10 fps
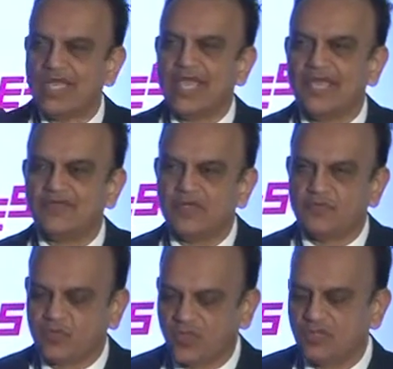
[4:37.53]
And
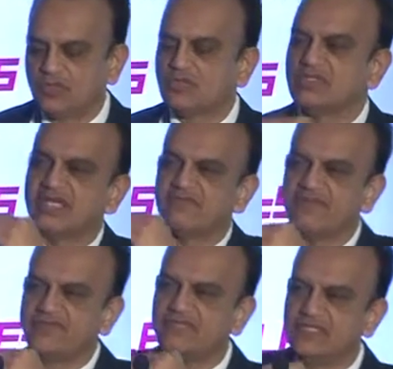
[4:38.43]
so the
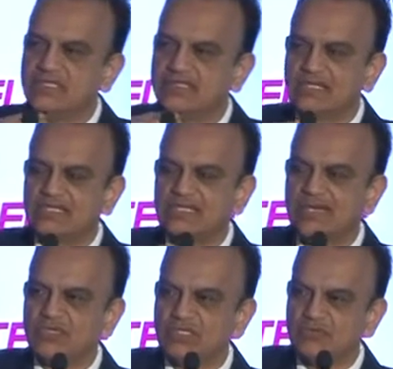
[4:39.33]
FTC started
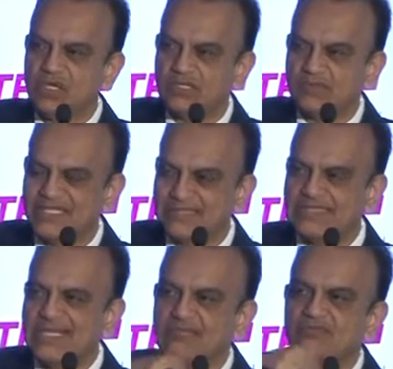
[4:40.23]
out at the bottom and
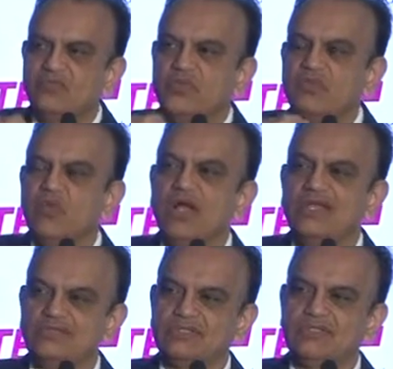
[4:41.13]
said, we
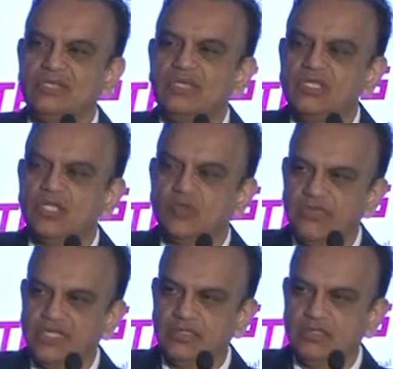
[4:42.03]
want the
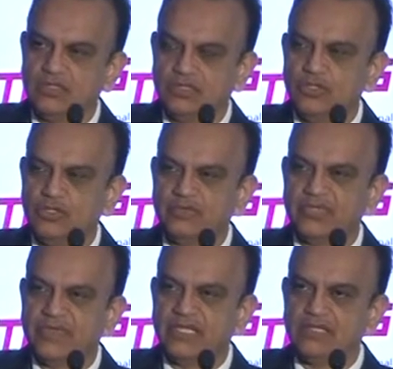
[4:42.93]
quick look to
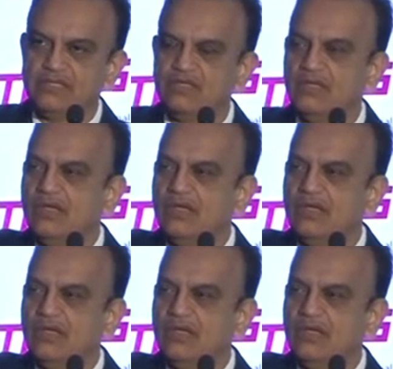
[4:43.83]
prevail.